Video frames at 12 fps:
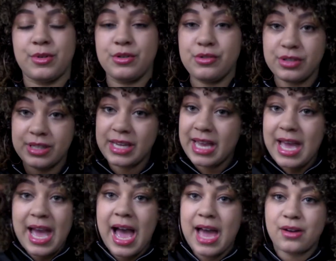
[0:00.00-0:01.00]
Usually
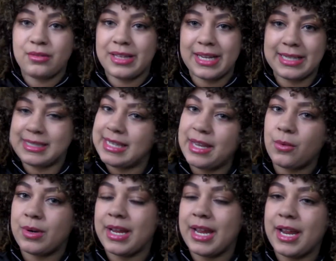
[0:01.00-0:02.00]
I don't like day
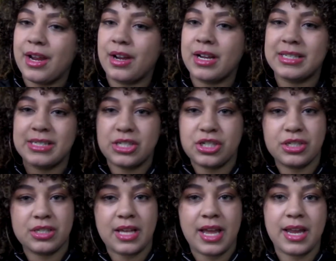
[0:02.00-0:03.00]
one hair because it's
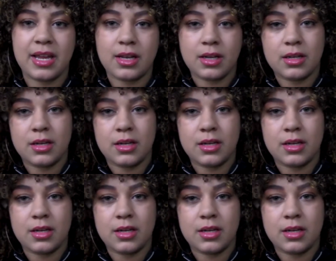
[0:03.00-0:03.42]
just like